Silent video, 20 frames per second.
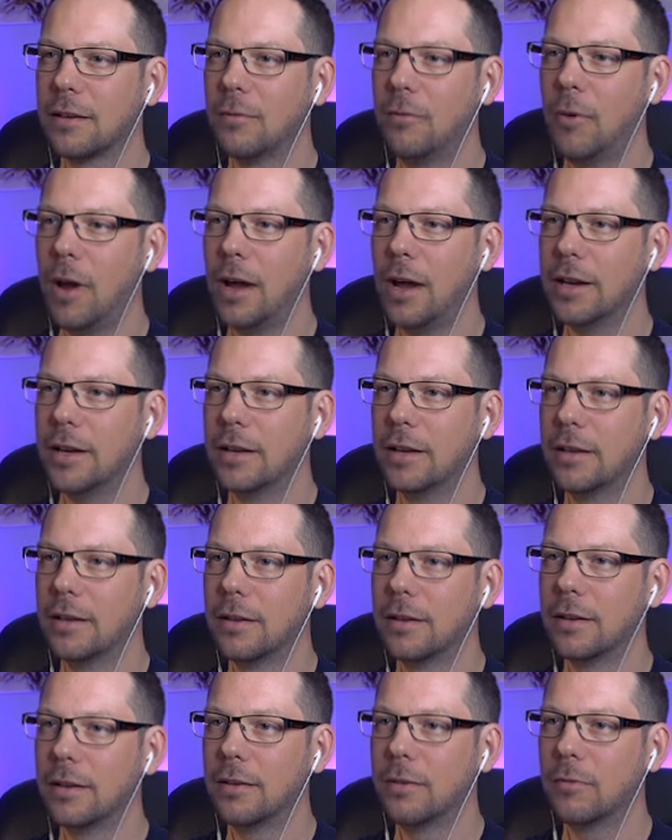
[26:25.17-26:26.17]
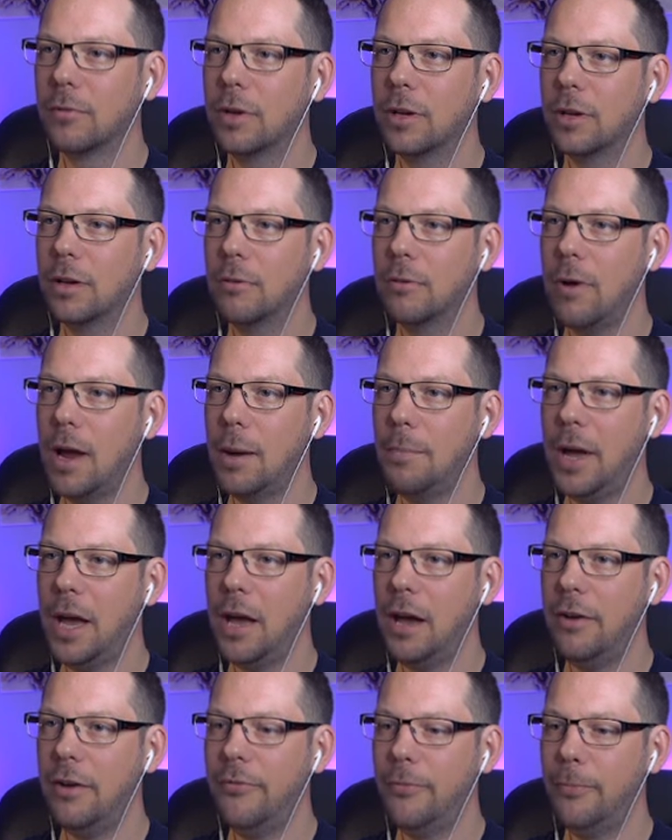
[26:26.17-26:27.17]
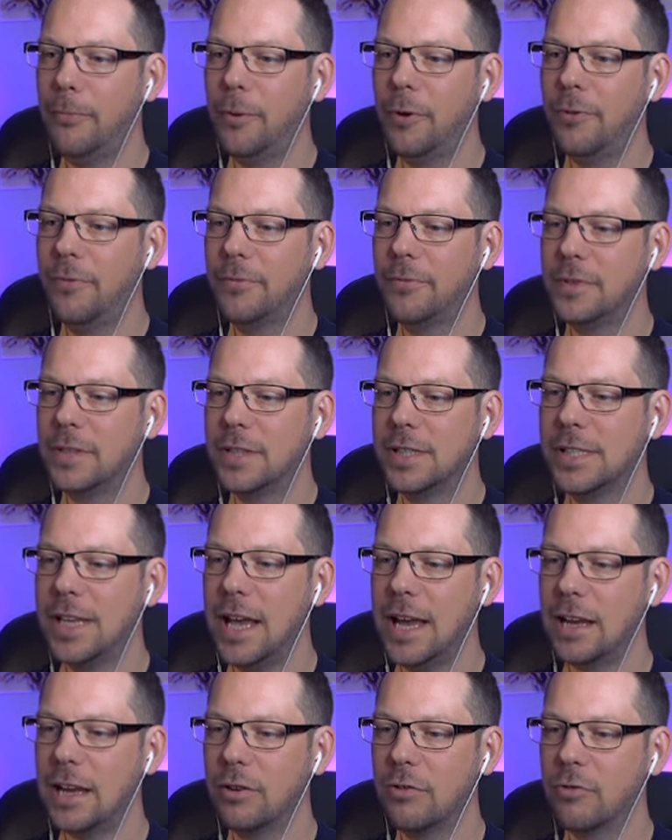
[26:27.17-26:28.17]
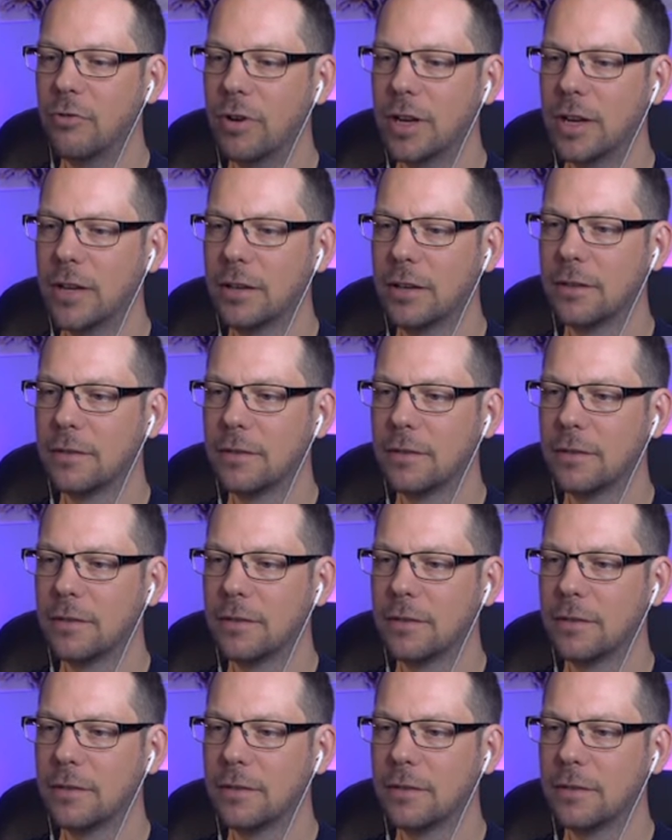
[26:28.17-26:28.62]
Right. We're going to grab half puffed secondary.